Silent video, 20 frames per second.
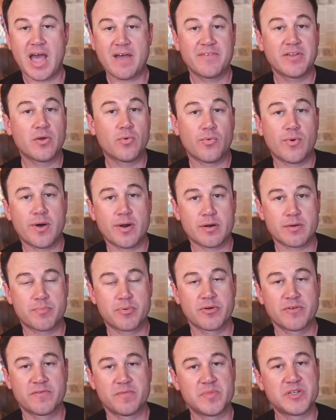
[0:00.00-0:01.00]
Having a
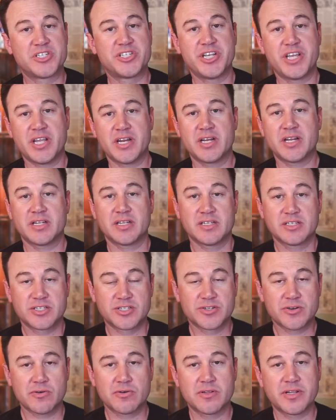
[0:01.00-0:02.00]
waterproof machine
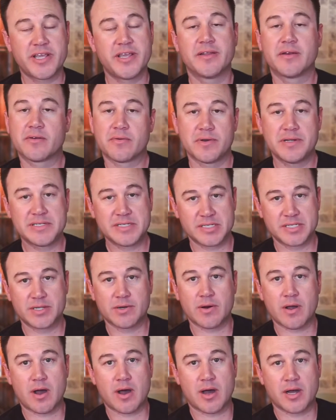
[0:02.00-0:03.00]
certainly increases
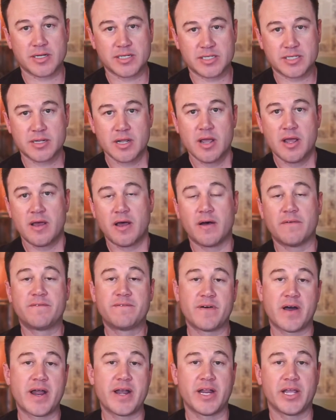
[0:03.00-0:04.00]
your odds of
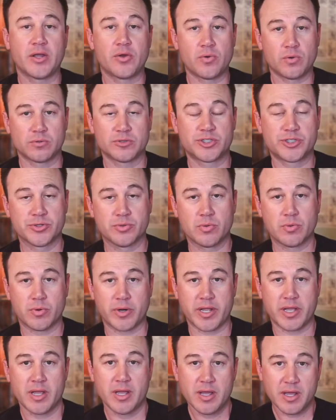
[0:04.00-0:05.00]
finding gold
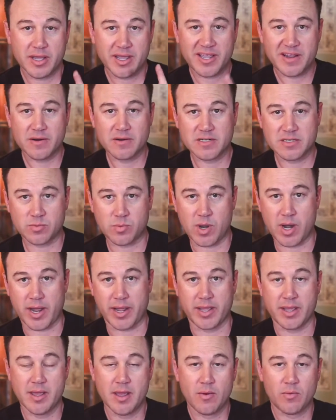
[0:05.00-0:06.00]
jewelry. Here's
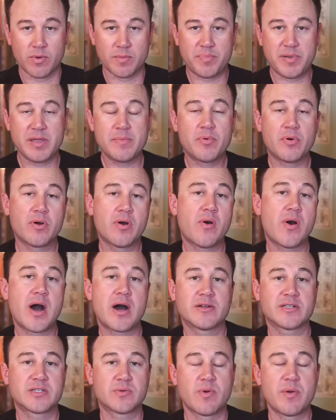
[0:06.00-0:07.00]
why. When people go
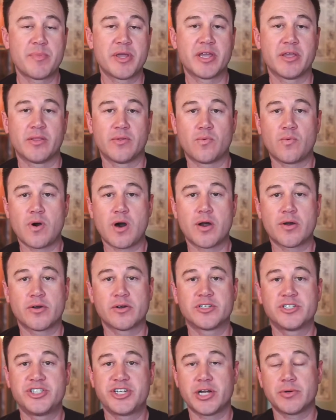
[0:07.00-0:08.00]
out swimming in the
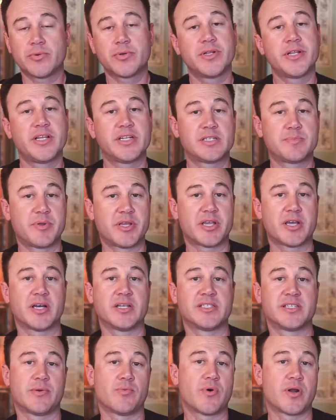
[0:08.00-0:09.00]
water, generally it's
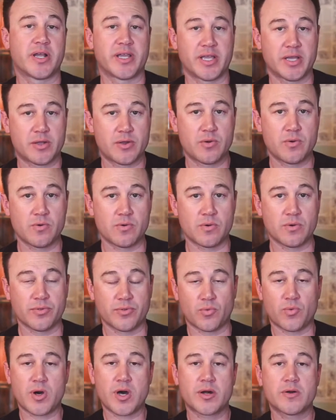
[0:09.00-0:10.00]
because they want to get cool.
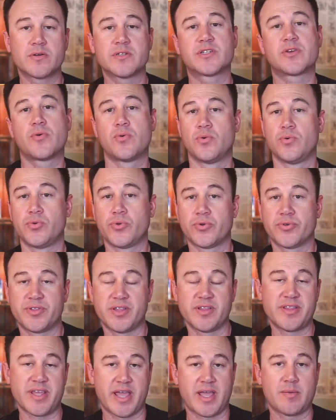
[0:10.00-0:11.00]
The water is cooler
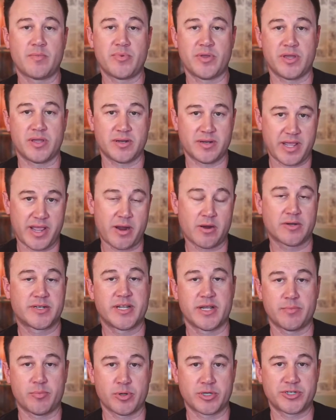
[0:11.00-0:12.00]
than the ambient air
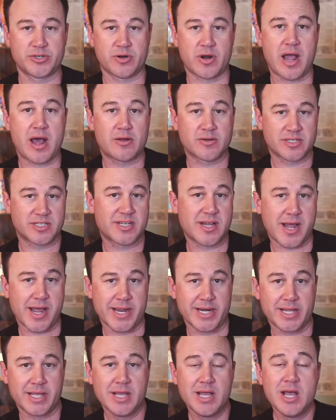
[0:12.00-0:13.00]
temperature
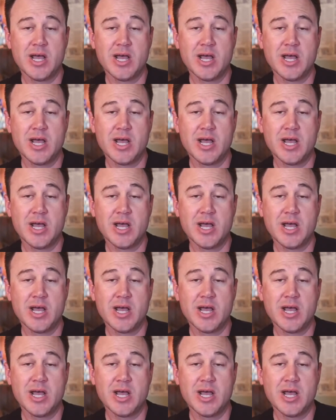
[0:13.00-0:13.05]
outside.